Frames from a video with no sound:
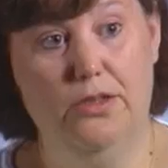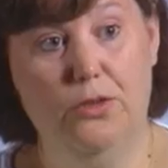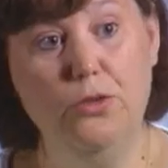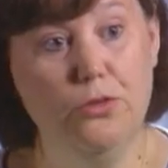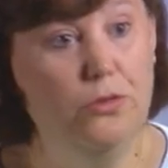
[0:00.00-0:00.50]
you
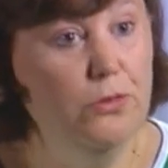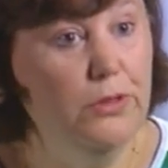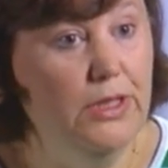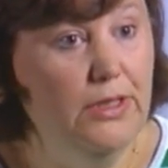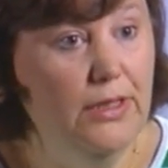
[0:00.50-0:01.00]
know, who
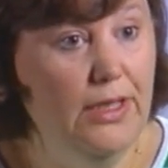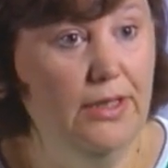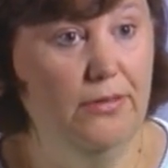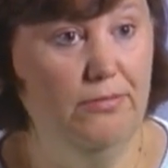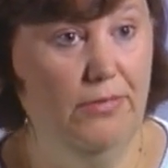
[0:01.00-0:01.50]
grew it?
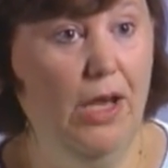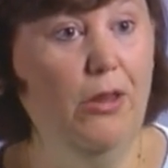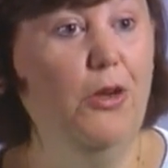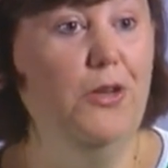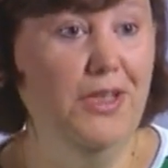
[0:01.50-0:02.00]
And how
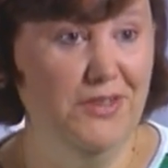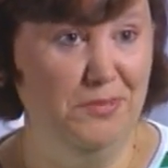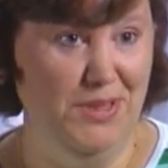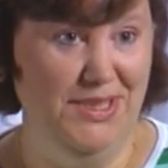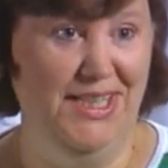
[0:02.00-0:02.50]
long has
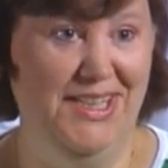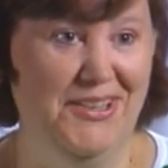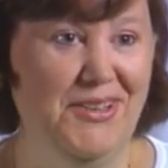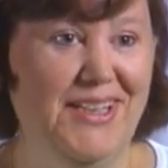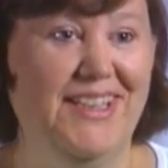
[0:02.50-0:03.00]
it been
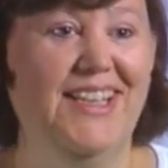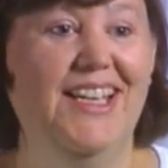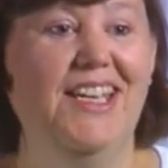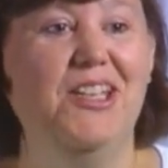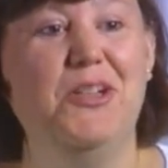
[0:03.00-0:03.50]
here? And,
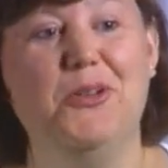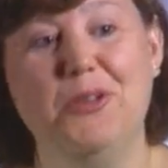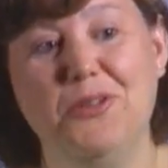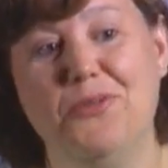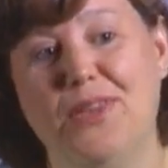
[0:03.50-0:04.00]
you know,
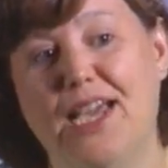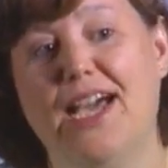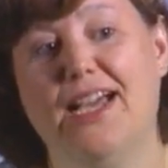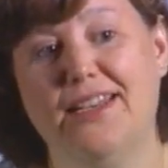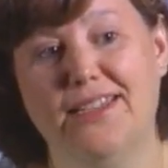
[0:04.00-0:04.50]
all of
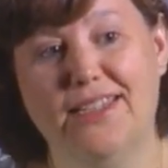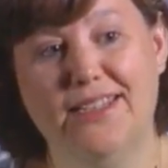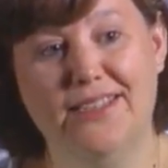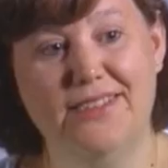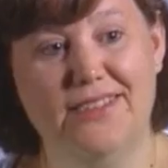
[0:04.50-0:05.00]
that,
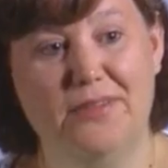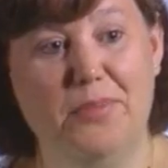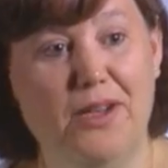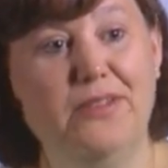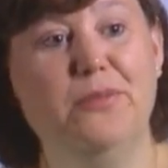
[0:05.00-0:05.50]
it is
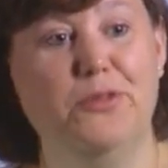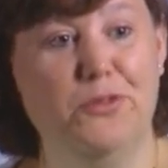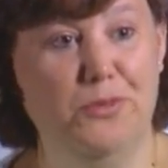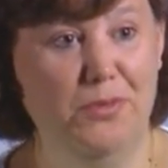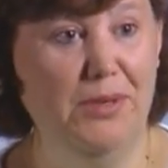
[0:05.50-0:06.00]
impossible
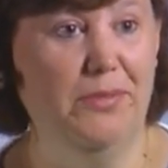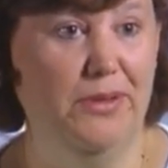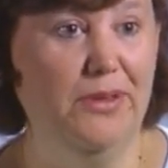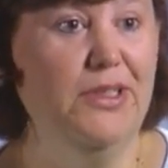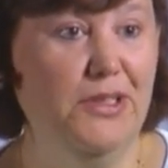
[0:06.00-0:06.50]
to
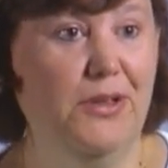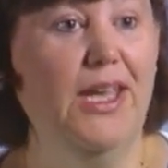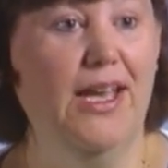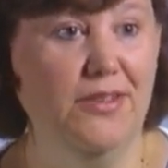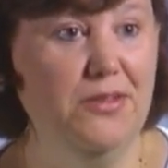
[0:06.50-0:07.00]
remember. You know, it
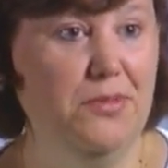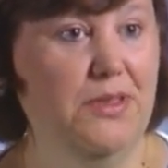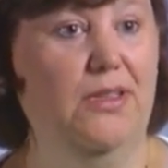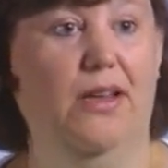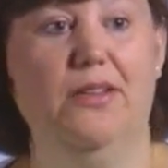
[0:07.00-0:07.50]
has to
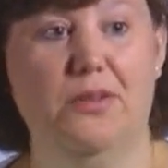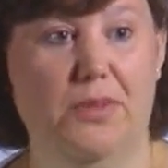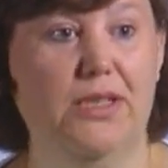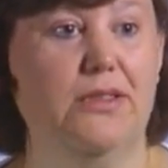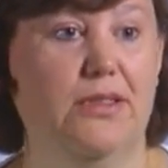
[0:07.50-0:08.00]
be
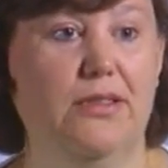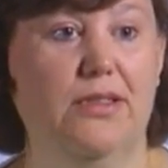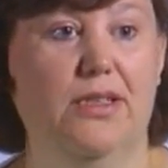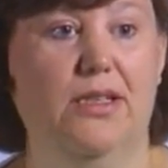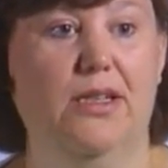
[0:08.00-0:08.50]
documented.
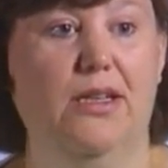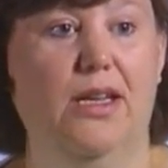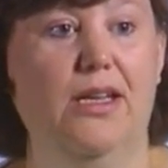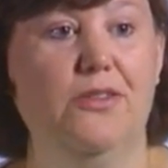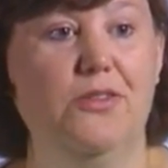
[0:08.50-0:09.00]

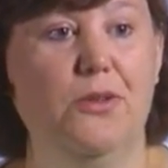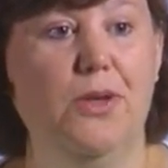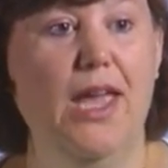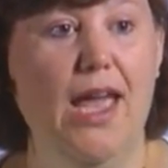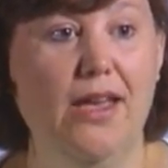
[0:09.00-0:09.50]
And so
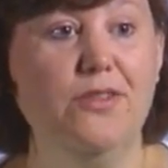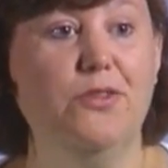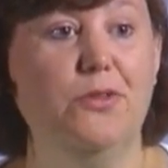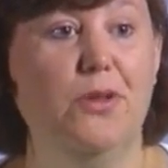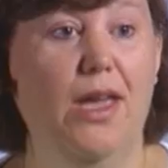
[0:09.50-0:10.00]
it has
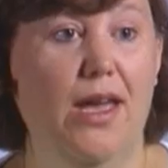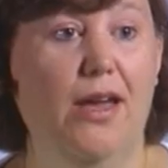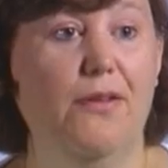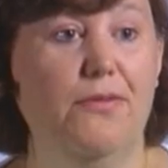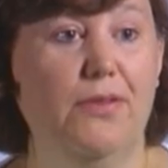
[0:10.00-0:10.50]
to
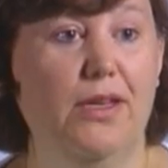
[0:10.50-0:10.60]
have